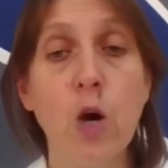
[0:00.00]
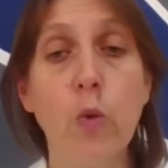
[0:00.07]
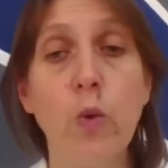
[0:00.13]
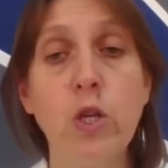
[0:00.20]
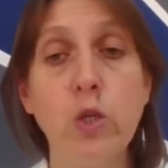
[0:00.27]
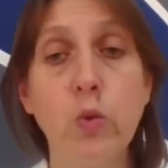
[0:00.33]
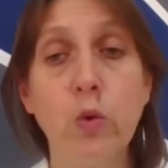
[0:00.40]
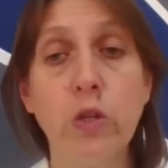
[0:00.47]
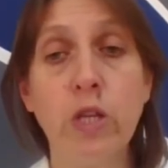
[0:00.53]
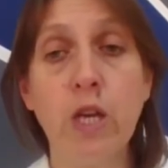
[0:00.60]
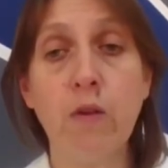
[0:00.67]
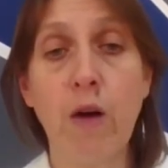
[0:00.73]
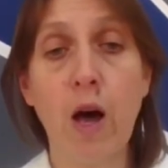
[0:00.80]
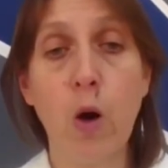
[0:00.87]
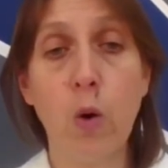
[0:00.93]
which would
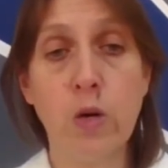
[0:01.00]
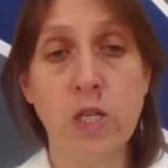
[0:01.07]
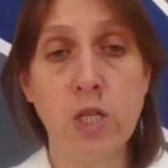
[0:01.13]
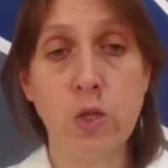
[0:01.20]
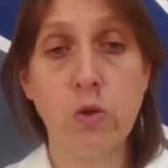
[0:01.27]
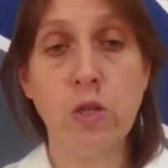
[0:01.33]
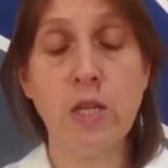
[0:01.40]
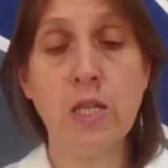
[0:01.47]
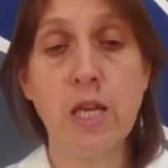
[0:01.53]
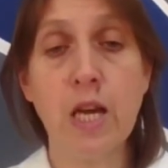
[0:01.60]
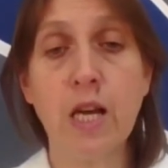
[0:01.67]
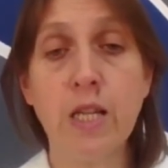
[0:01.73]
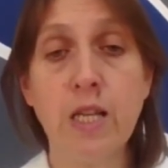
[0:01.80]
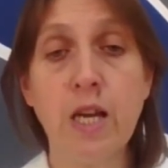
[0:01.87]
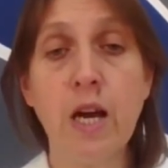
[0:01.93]
give our students a
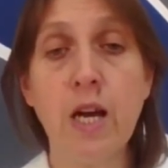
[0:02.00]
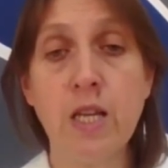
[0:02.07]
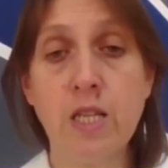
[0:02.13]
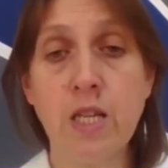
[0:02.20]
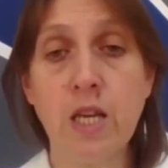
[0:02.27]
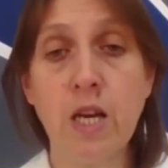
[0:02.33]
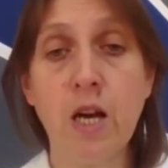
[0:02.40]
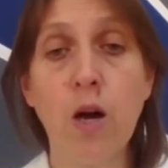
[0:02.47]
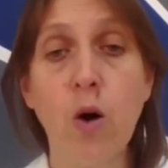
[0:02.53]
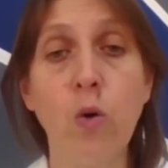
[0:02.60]
clear idea